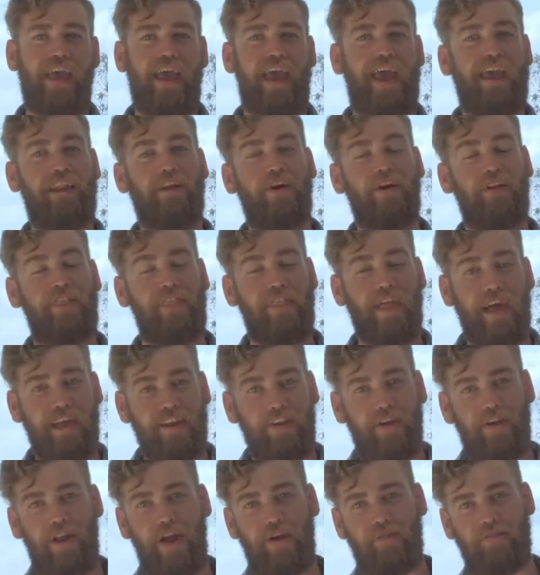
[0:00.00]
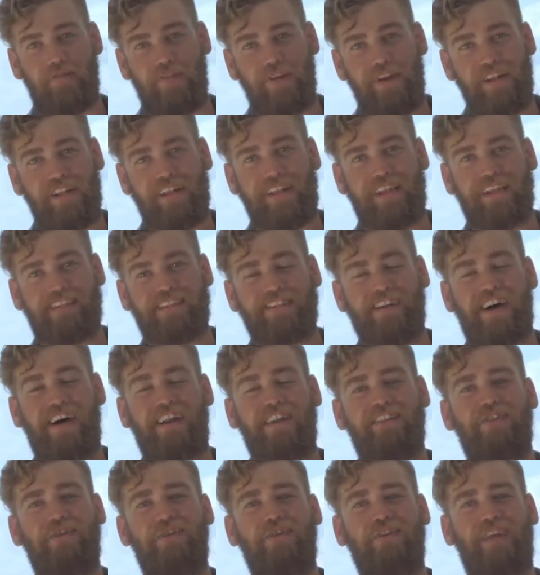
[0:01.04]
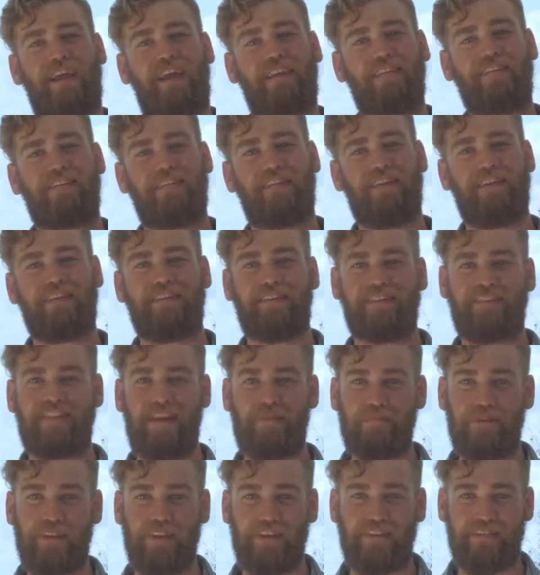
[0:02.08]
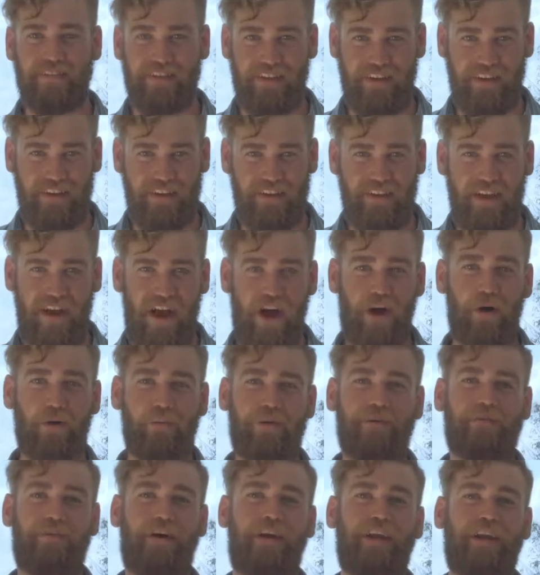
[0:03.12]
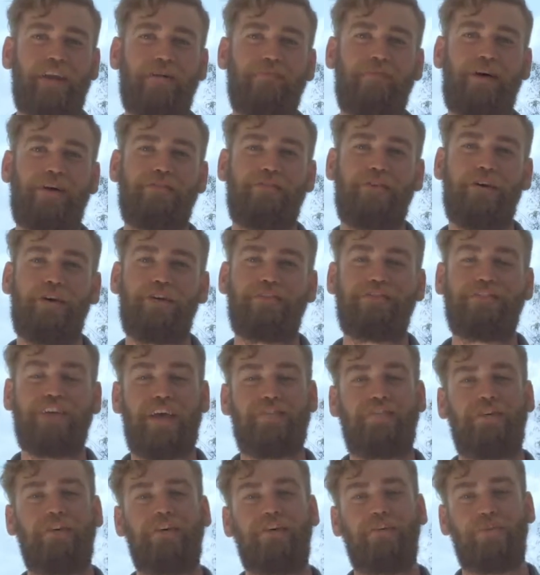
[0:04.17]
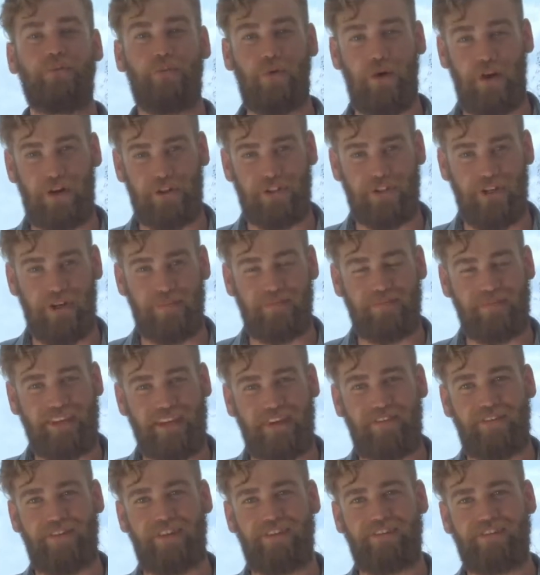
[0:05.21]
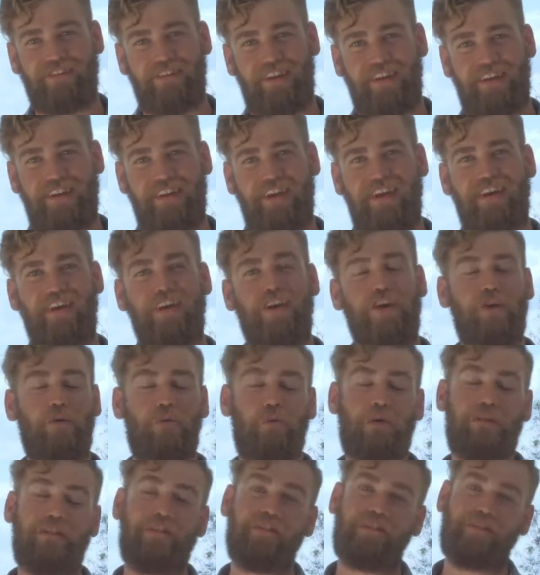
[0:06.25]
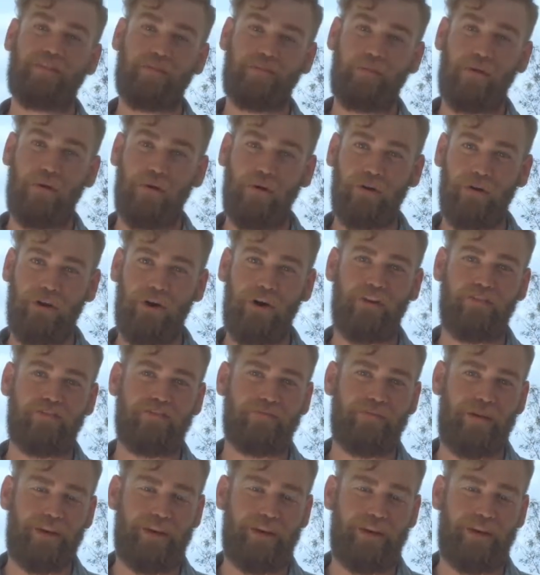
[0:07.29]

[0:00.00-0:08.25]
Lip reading: And on that note, I'm really excited to announce that in December this year, I'll be running my first ever workshop here in Australia with the support of my